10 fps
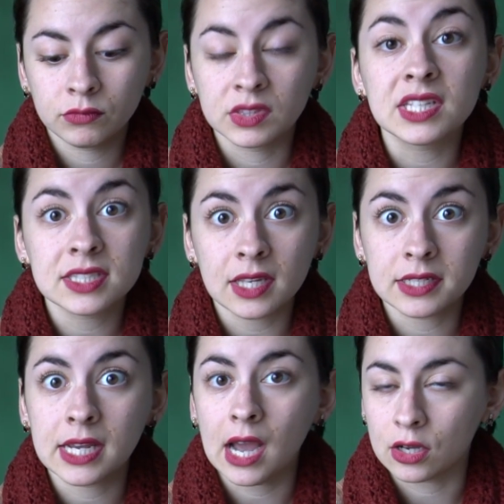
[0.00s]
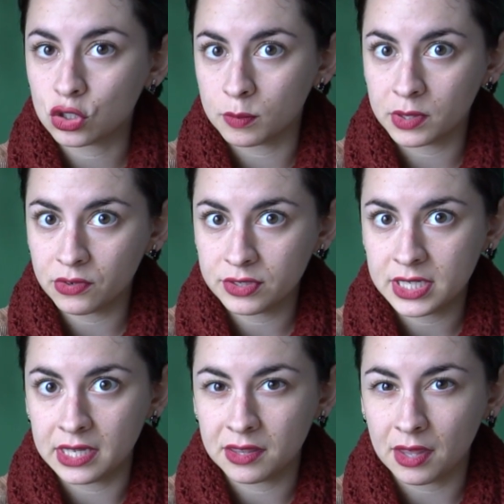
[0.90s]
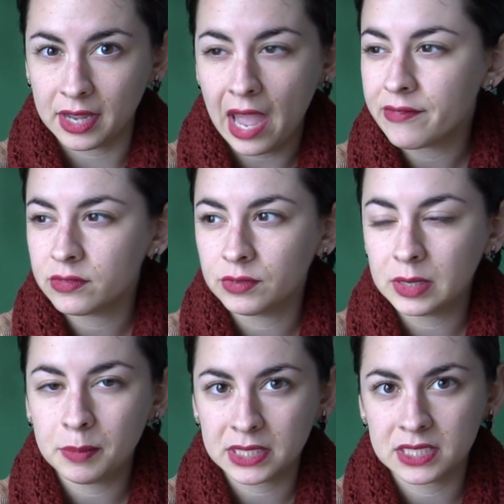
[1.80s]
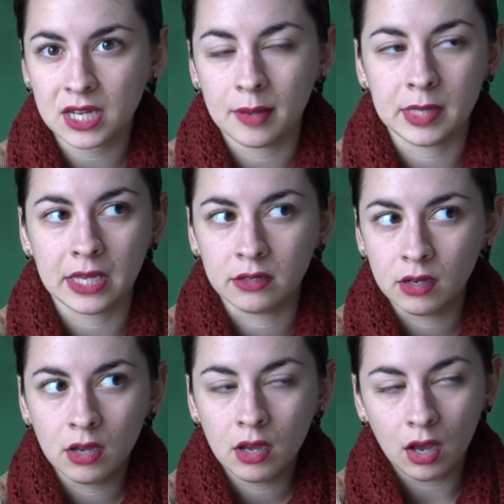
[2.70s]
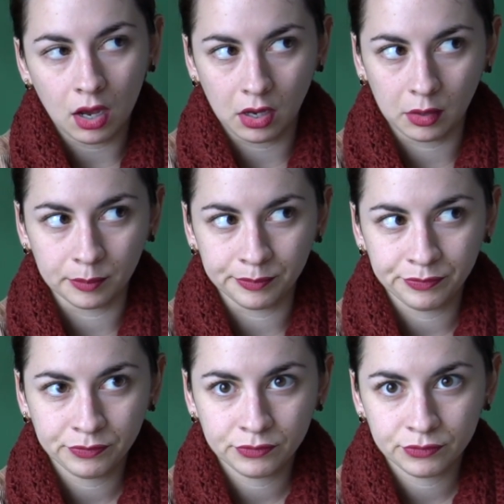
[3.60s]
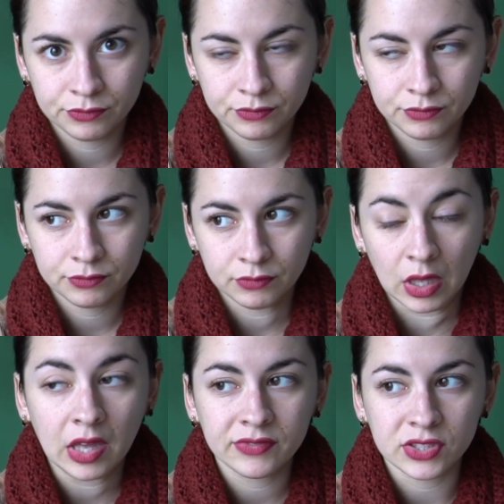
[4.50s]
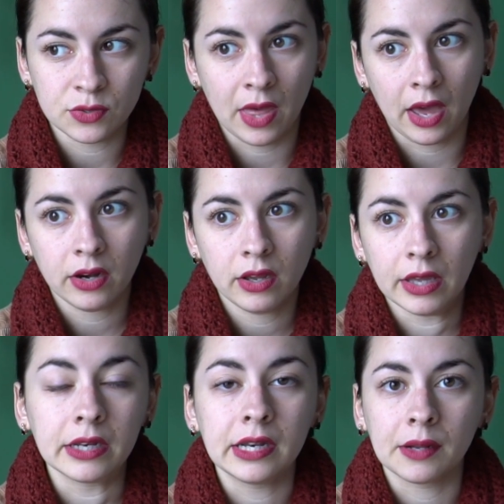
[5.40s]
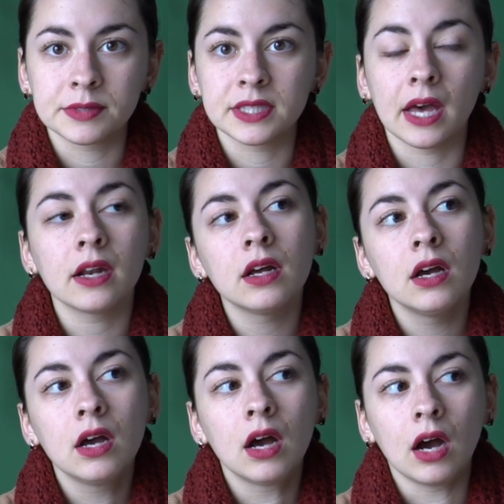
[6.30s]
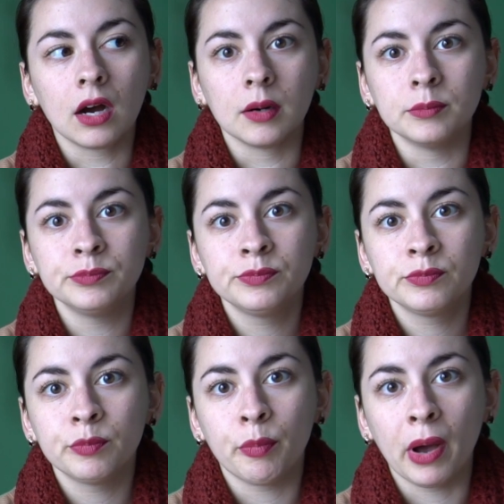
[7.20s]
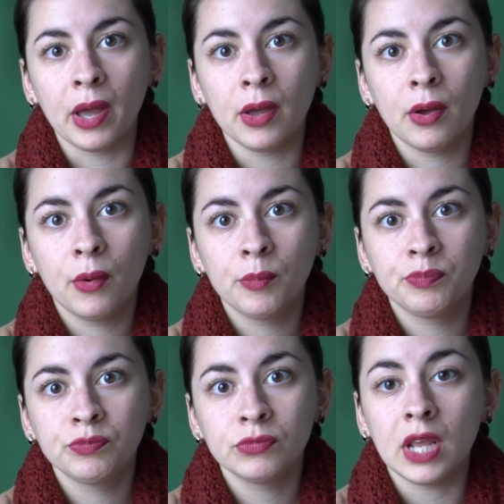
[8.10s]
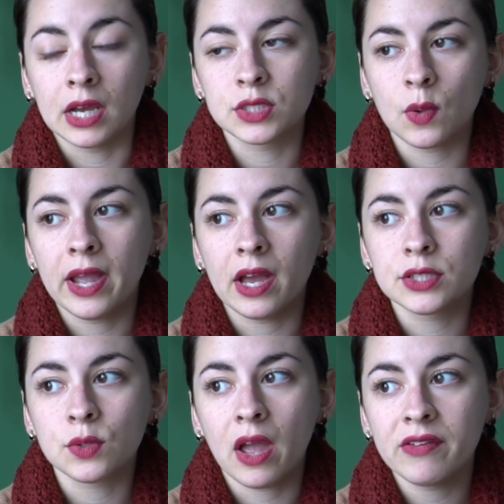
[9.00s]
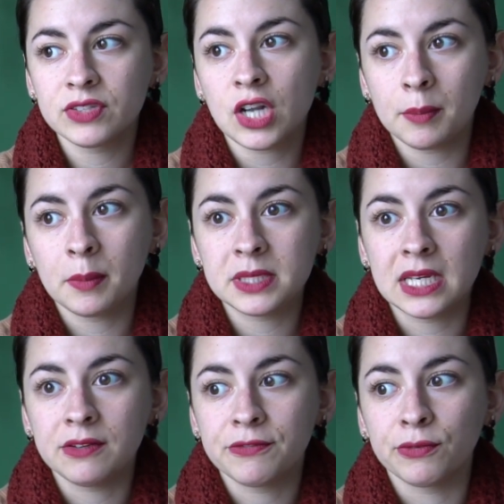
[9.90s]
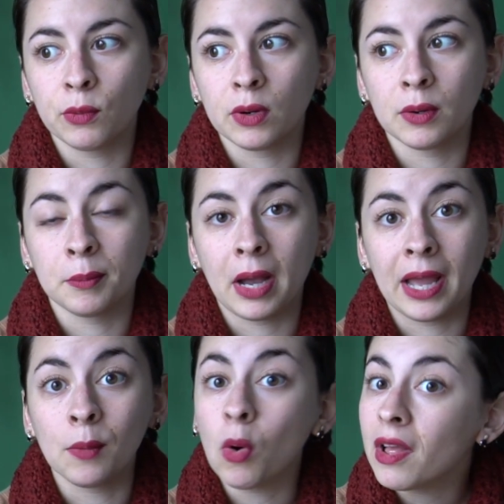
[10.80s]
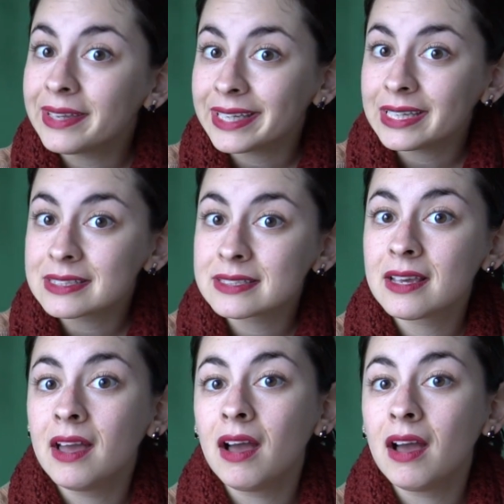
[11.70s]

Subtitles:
this Sunday, October 13th. I haven't really picked a time yet. I'll have to do that and announce that. But yeah, so I have the shop update for my wall hangings,